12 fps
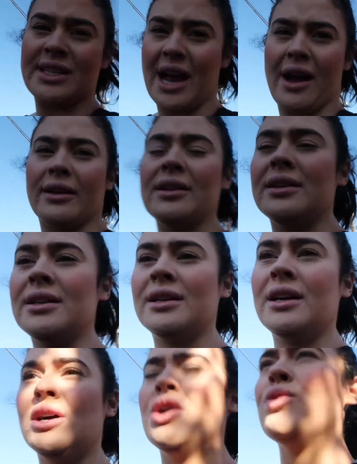down
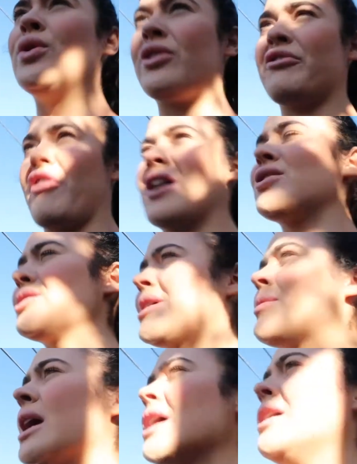with a friend or
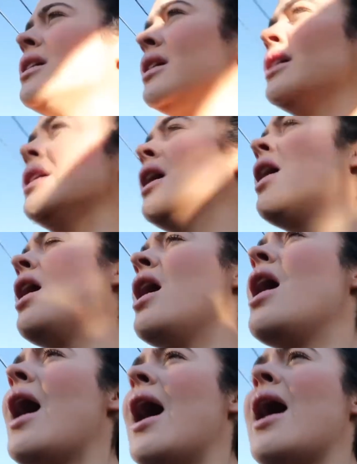something.
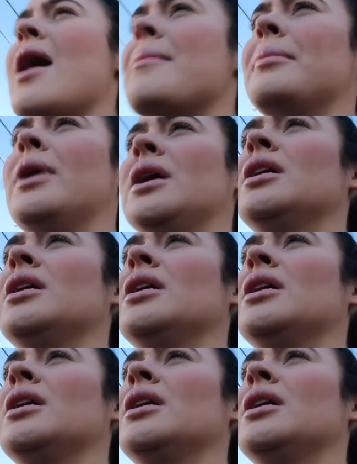Um,